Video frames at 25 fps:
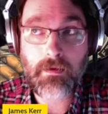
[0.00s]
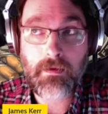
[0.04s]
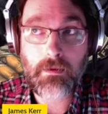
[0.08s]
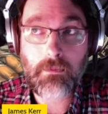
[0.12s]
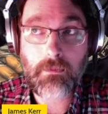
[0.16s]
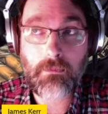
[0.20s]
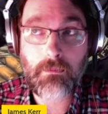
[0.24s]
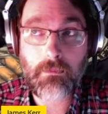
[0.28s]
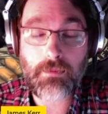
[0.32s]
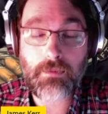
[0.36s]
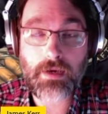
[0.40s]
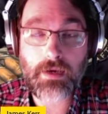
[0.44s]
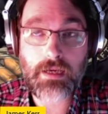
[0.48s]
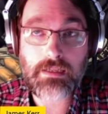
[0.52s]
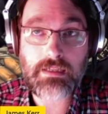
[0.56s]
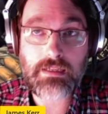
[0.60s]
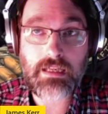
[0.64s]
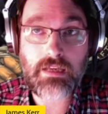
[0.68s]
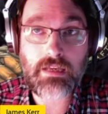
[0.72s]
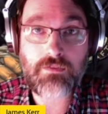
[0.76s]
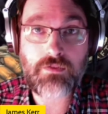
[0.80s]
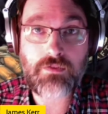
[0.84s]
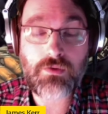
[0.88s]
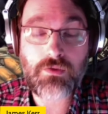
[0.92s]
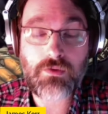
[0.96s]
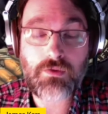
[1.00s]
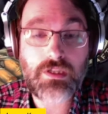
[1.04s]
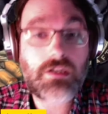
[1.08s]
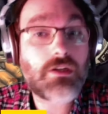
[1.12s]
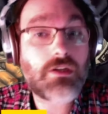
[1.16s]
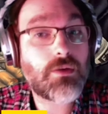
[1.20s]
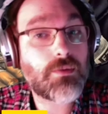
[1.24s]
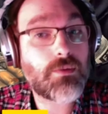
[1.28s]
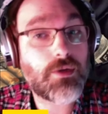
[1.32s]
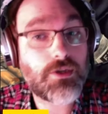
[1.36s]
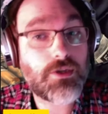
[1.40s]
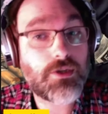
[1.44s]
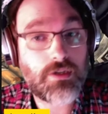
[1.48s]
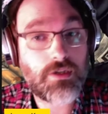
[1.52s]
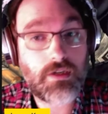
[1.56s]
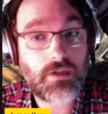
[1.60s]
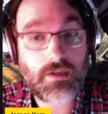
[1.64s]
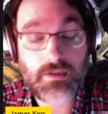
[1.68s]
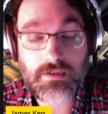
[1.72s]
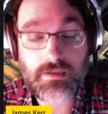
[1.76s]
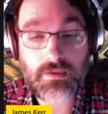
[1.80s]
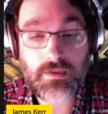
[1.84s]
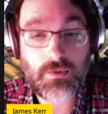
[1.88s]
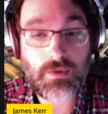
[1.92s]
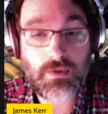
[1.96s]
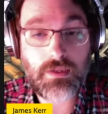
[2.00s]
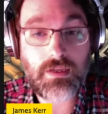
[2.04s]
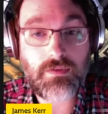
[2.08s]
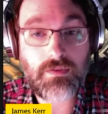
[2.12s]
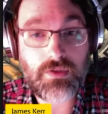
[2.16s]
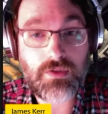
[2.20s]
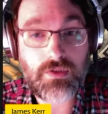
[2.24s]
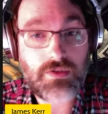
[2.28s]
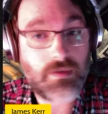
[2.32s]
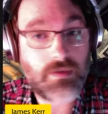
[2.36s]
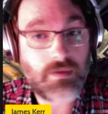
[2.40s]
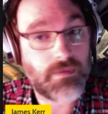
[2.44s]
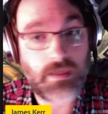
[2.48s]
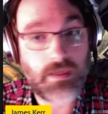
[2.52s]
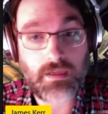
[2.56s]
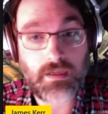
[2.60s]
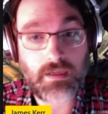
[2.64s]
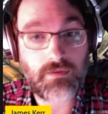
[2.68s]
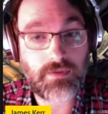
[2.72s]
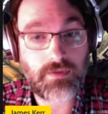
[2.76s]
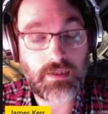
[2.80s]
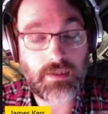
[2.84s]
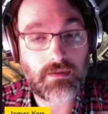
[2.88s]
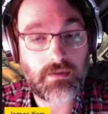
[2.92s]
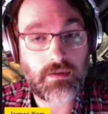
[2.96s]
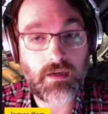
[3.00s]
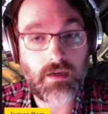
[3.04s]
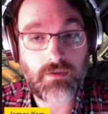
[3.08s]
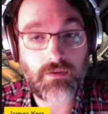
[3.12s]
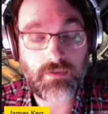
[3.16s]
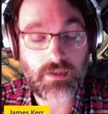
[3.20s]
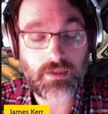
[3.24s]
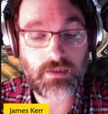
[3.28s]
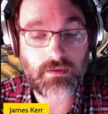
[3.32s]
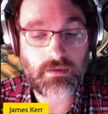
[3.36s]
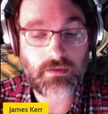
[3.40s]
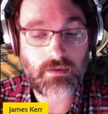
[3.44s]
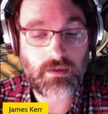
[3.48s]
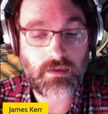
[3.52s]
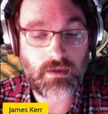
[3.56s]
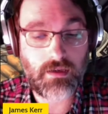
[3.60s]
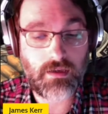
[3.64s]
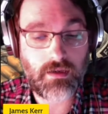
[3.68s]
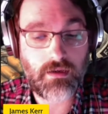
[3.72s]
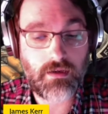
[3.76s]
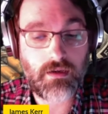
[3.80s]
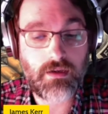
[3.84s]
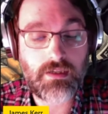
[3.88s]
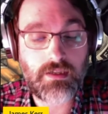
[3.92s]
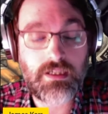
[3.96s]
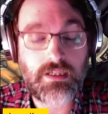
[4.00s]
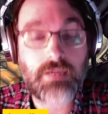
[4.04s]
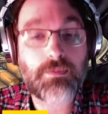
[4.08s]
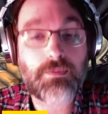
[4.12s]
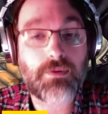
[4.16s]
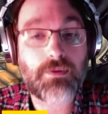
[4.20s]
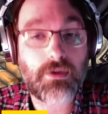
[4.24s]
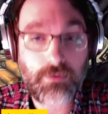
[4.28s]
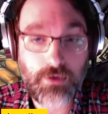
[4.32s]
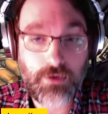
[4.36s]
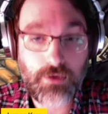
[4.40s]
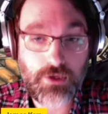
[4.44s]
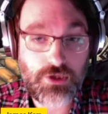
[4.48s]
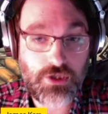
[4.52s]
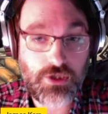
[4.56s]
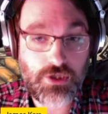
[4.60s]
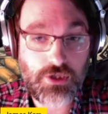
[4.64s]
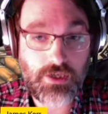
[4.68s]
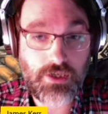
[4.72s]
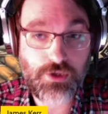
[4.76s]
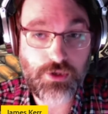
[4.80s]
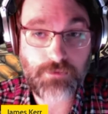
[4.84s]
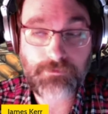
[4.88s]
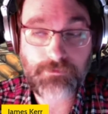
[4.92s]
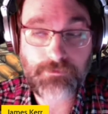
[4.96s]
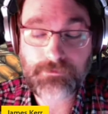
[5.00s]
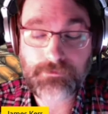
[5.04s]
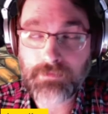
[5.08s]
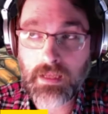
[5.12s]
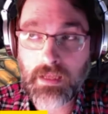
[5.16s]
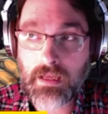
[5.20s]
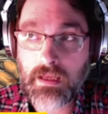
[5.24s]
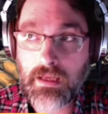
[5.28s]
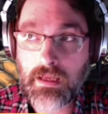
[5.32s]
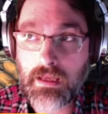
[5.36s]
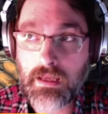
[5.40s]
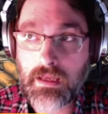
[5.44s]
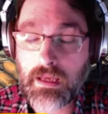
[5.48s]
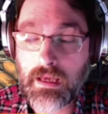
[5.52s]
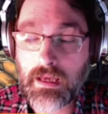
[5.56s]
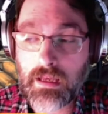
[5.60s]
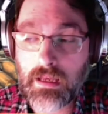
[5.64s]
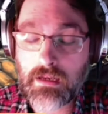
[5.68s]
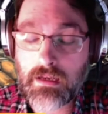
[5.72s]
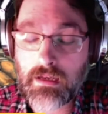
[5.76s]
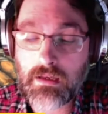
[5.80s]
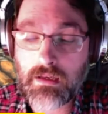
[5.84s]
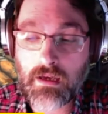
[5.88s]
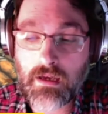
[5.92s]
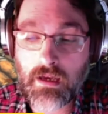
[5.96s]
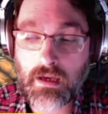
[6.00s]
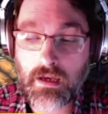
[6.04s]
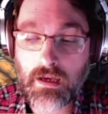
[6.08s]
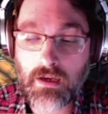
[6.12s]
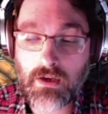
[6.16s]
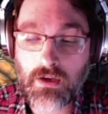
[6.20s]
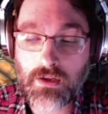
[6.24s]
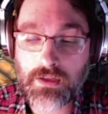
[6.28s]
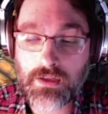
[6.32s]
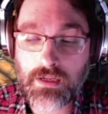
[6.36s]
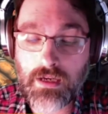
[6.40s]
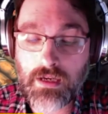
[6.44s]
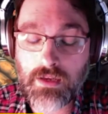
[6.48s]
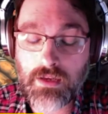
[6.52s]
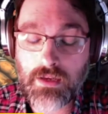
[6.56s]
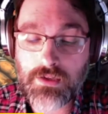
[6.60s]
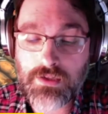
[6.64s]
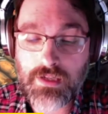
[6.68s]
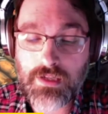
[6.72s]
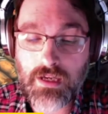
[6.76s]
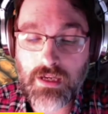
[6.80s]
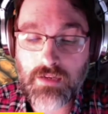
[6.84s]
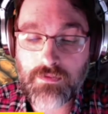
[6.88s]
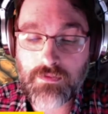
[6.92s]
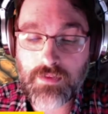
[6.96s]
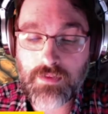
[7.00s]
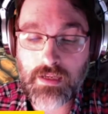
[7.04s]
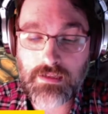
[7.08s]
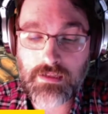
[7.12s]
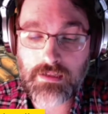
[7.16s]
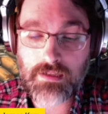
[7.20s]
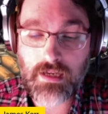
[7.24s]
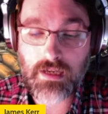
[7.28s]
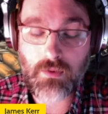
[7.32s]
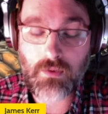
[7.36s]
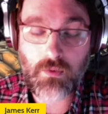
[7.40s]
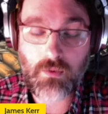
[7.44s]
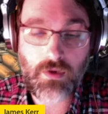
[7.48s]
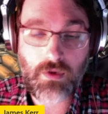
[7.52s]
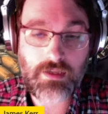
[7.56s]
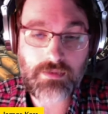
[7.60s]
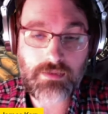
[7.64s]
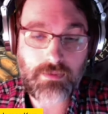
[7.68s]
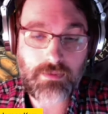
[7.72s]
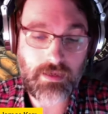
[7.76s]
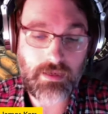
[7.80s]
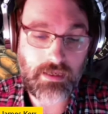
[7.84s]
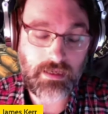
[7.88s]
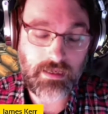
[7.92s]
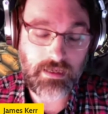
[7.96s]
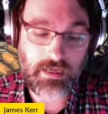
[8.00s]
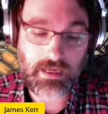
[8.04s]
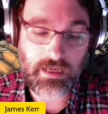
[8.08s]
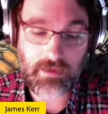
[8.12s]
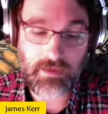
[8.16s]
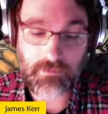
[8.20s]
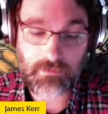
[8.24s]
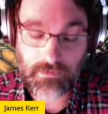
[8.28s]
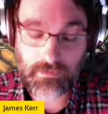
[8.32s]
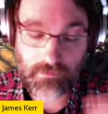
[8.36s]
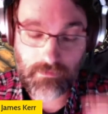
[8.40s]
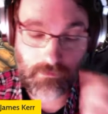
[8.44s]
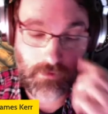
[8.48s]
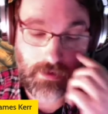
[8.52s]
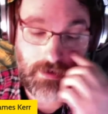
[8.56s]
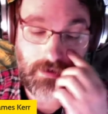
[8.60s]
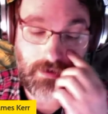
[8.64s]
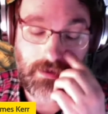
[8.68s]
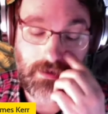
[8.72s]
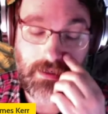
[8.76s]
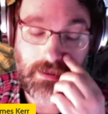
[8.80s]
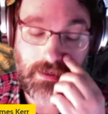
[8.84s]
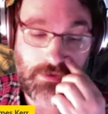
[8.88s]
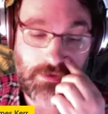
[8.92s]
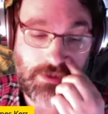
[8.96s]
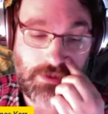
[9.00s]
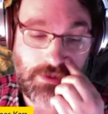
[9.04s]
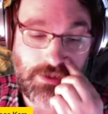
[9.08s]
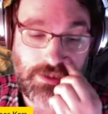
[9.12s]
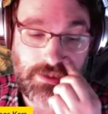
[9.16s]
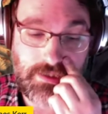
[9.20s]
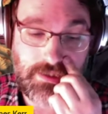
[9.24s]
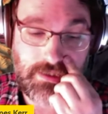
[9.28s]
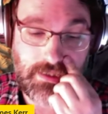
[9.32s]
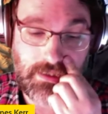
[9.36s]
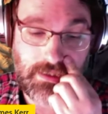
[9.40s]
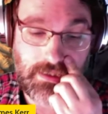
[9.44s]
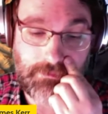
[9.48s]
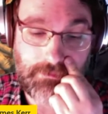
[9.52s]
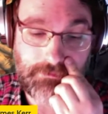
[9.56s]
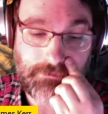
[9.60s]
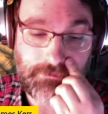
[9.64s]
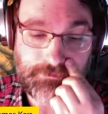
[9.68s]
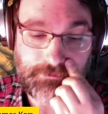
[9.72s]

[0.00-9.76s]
but if you did know martial arts, it would give you something of a of a, a deeper appreciation. And uh, on the other side of things, I wanted to make a game where it would just uh,